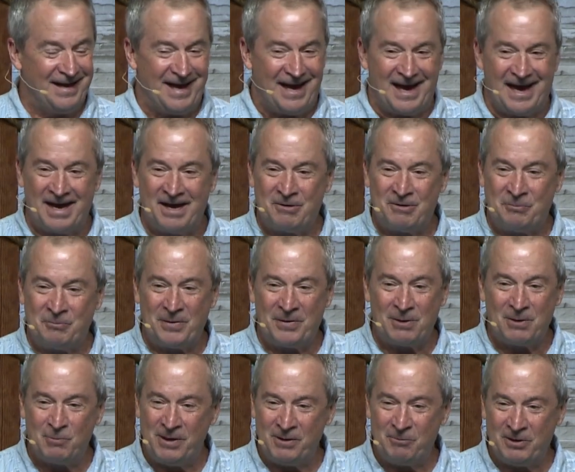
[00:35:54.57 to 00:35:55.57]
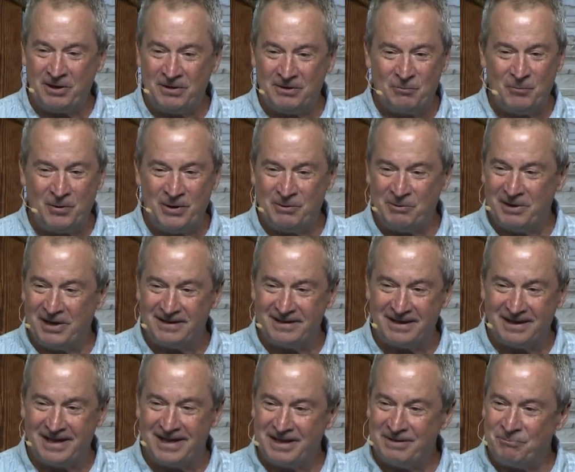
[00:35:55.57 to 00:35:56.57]
And man, we would, we would get the
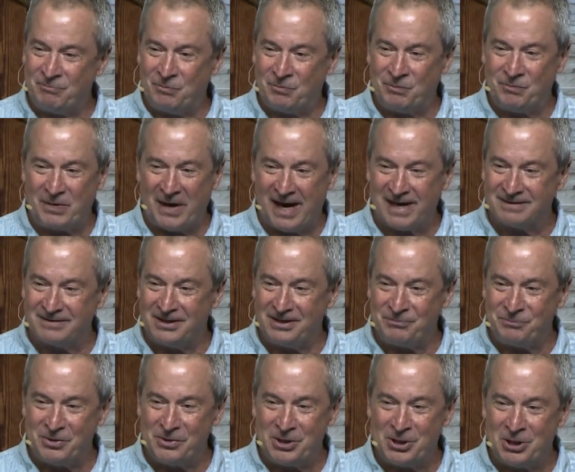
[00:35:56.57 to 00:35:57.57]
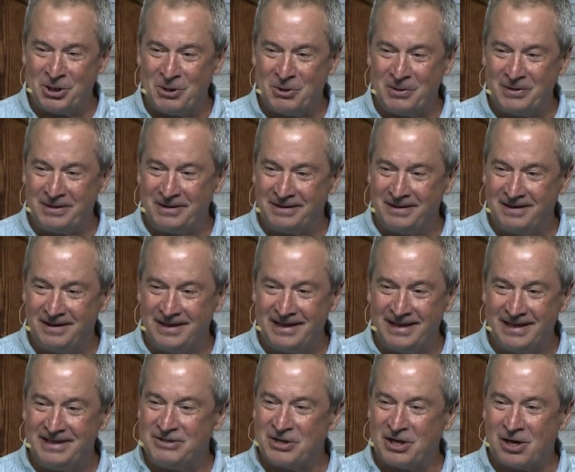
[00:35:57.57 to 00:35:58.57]
kid packed up, you know, and get
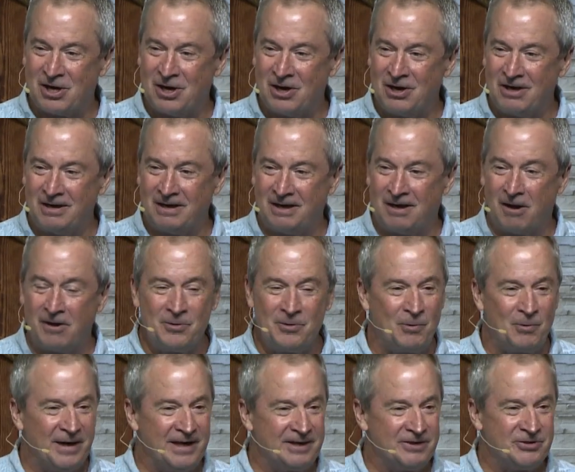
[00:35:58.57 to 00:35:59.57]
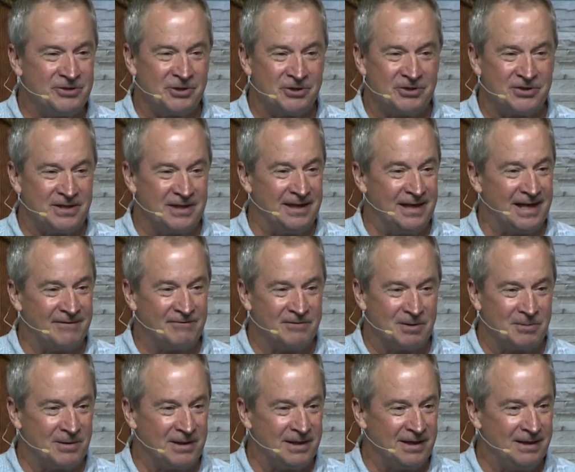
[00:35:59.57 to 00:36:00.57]
in the car. And on the way to church,
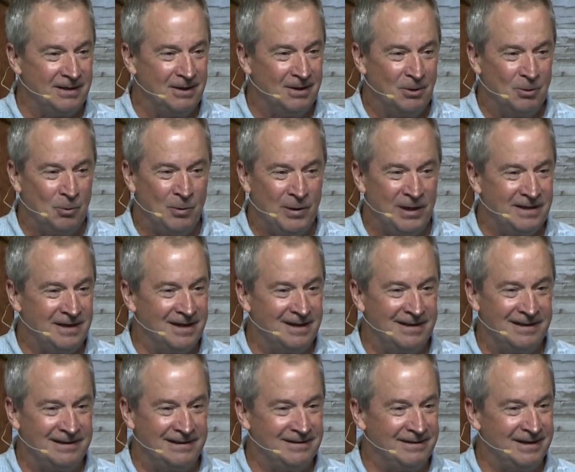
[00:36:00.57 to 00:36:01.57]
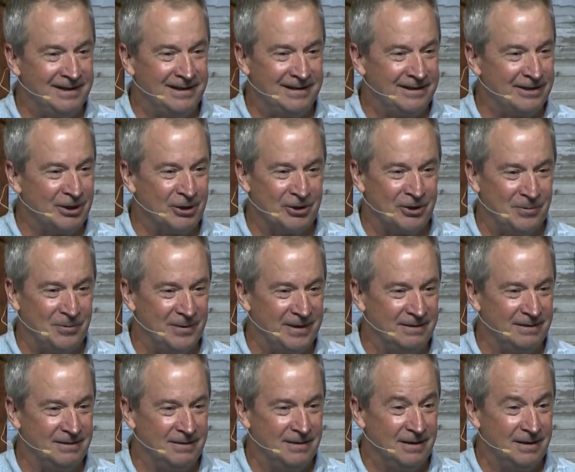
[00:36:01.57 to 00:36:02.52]
inevitably, we'd get in, in an argument.